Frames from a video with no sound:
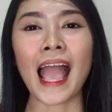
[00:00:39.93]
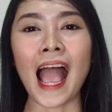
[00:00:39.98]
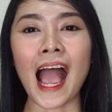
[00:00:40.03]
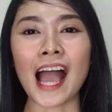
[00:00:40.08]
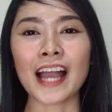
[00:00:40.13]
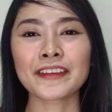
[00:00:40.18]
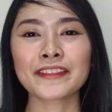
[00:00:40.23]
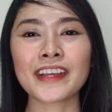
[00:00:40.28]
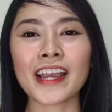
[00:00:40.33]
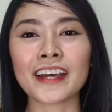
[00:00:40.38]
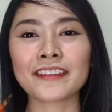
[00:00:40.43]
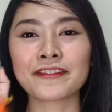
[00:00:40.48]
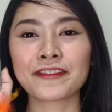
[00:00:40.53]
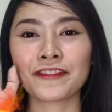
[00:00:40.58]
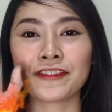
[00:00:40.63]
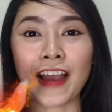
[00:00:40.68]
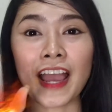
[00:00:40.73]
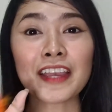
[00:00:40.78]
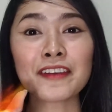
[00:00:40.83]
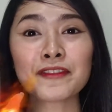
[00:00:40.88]
I've got
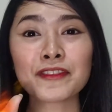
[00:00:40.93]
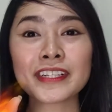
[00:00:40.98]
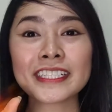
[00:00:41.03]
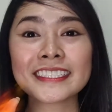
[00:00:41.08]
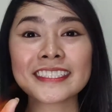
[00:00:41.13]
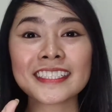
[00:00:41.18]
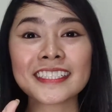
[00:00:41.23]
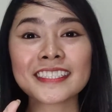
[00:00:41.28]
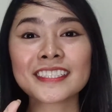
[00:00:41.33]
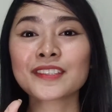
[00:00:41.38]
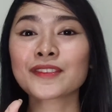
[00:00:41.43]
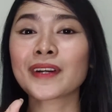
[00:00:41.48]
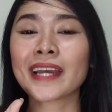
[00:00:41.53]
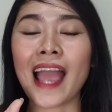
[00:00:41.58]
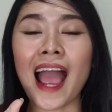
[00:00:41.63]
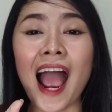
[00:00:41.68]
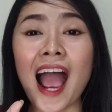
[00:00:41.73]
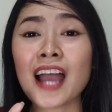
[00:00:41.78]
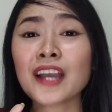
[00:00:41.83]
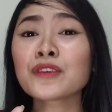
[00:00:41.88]
5 reasons why
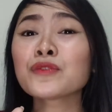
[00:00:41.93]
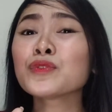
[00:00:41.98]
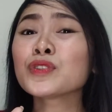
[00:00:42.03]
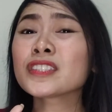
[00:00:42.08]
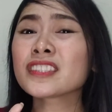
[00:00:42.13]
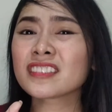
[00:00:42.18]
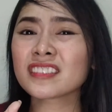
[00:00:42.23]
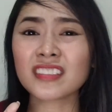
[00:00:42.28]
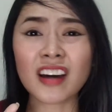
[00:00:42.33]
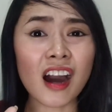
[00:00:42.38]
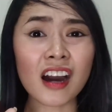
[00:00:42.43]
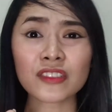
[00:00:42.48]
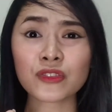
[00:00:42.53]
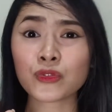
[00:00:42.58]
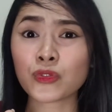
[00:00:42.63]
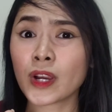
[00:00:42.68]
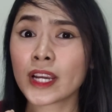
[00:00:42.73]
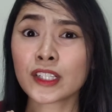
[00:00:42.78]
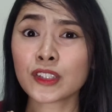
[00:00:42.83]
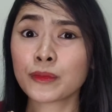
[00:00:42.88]
I would
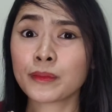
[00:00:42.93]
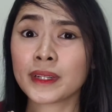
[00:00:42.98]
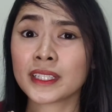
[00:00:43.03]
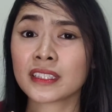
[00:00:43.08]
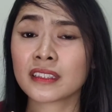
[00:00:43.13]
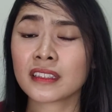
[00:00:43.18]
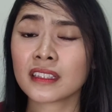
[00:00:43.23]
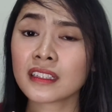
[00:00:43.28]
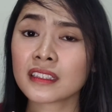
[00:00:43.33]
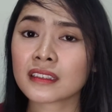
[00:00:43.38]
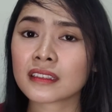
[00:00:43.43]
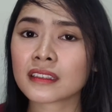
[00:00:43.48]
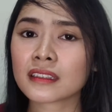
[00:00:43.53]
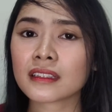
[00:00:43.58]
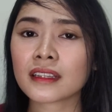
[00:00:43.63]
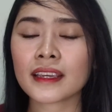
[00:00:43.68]
not recommend it.